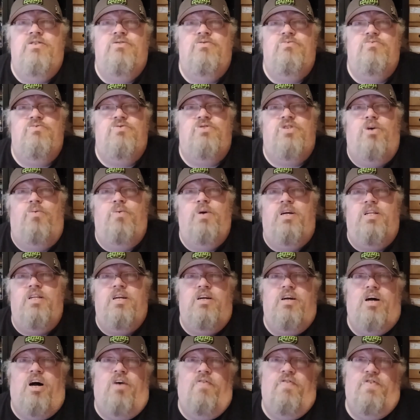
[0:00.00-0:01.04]
So we're going
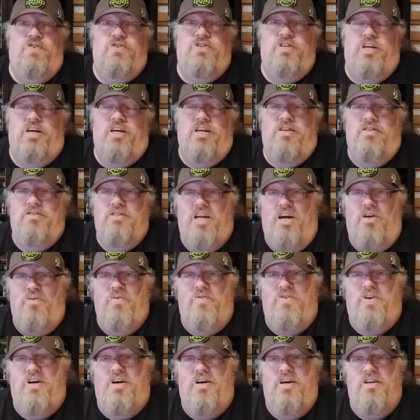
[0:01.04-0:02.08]
to, obviously, now we've
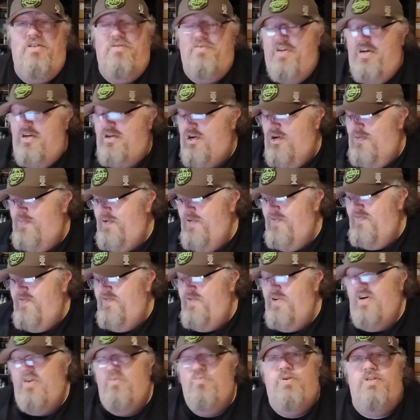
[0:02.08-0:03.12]
got a couple of
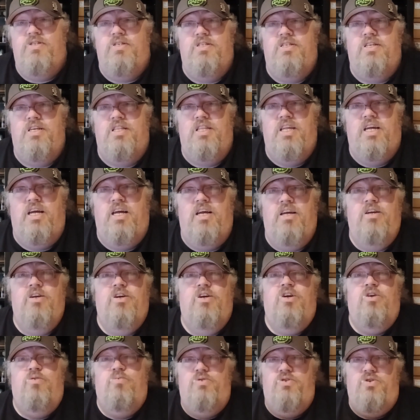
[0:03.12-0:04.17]
wizards in there,
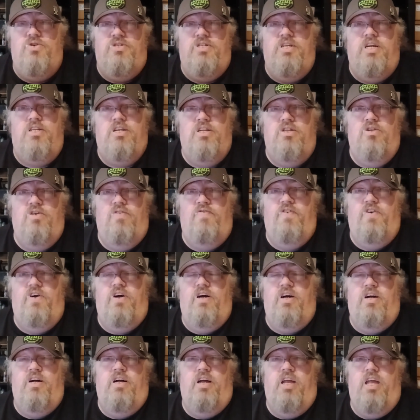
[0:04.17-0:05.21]
we just need
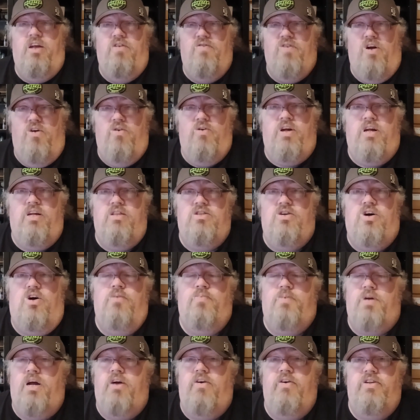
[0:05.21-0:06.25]
another hero type
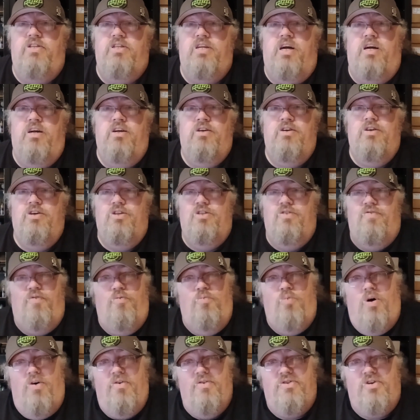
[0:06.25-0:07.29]
character, another
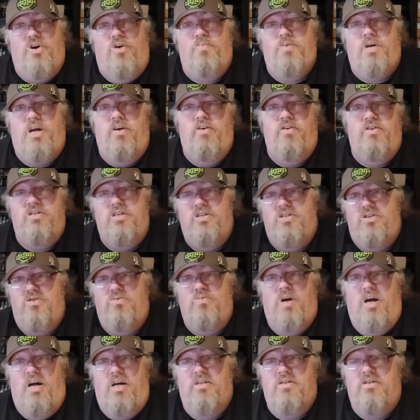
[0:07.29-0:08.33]
warrior type character to
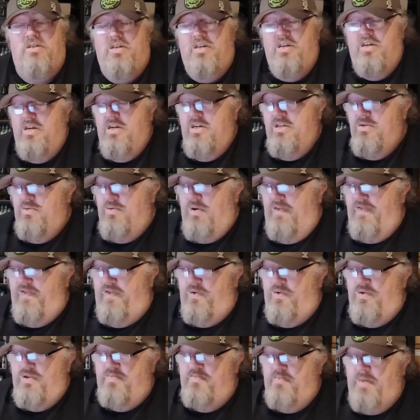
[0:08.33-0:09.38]
add to our
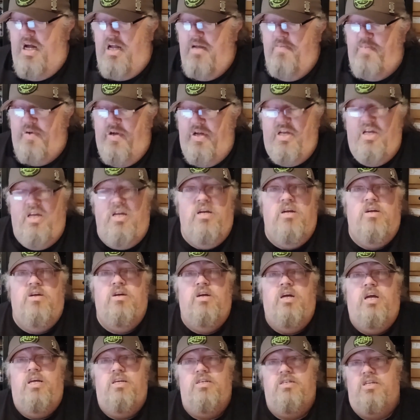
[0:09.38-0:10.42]
force. Maybe
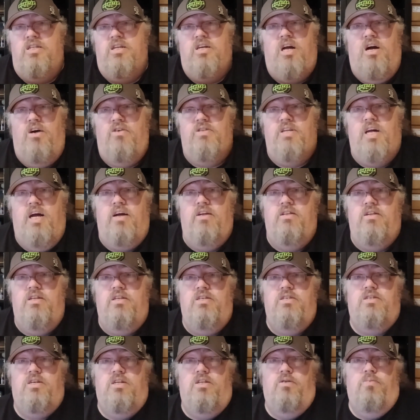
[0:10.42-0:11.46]
he's going to go down and
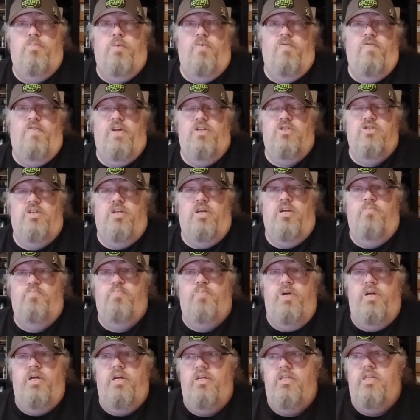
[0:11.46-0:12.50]
he's going to eventually
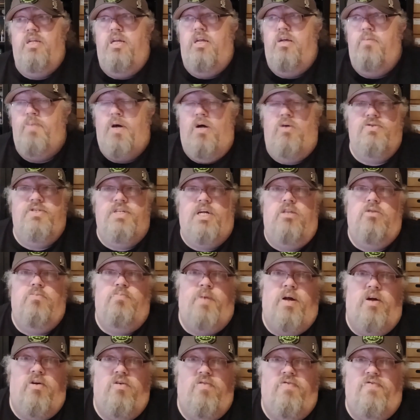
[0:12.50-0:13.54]
be the battle standard
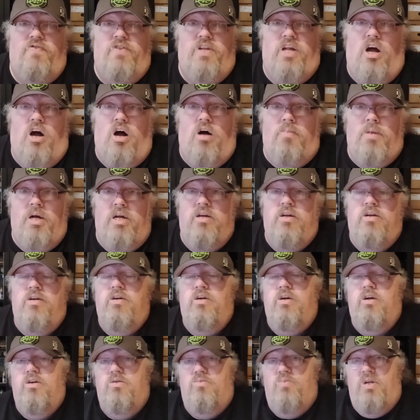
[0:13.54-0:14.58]
bearer for the army
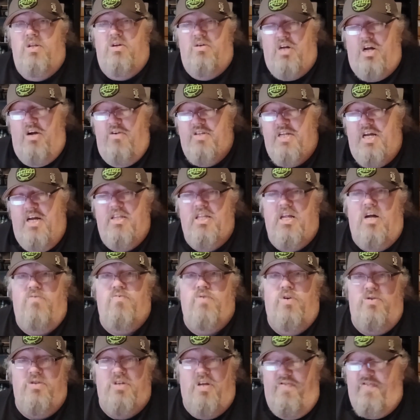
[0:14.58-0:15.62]
when I go down that
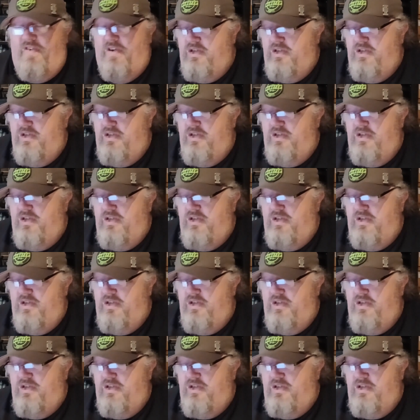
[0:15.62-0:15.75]
route, if I